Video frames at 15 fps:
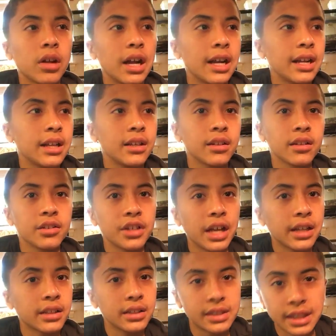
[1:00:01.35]
I didn't
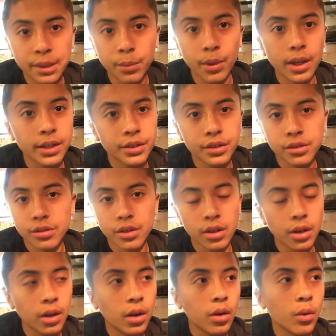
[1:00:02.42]
check to see what
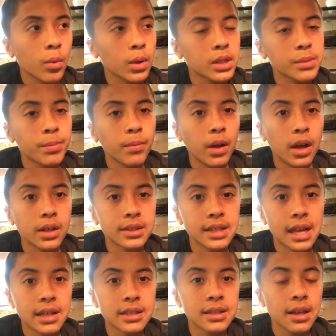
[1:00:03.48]
gender or what uh,
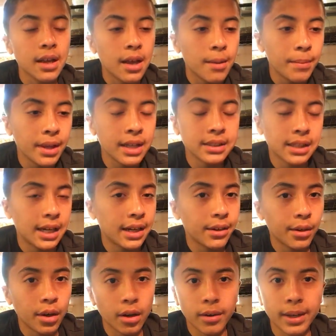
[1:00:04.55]
sex because I had to
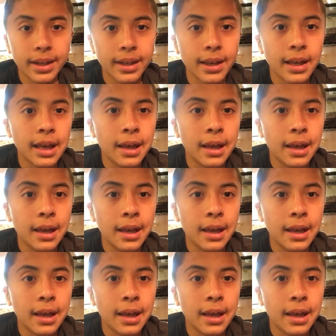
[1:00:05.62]
hurry